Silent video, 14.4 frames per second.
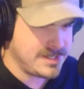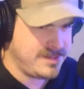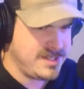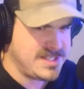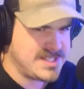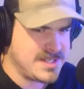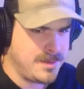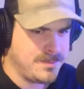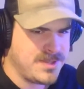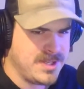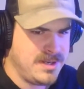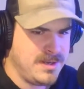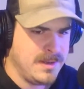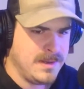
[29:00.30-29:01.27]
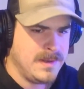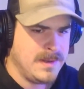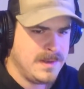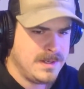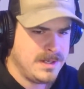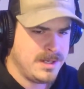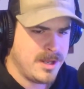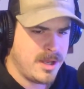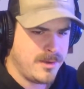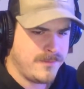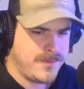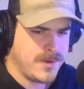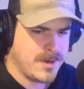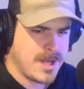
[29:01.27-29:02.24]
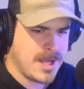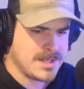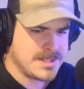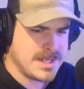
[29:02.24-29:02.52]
at least something, if you're not